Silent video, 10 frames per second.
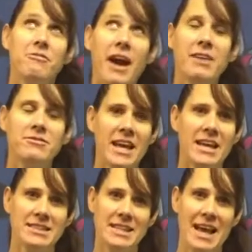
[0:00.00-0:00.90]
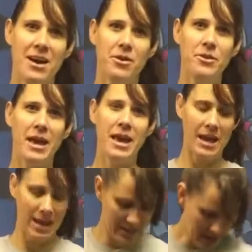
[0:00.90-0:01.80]
5 days now,
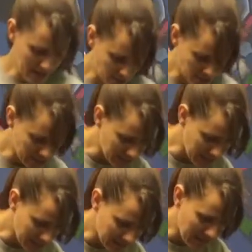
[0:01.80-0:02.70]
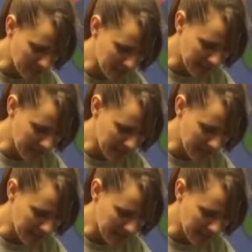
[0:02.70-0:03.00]
and as you can see, the tape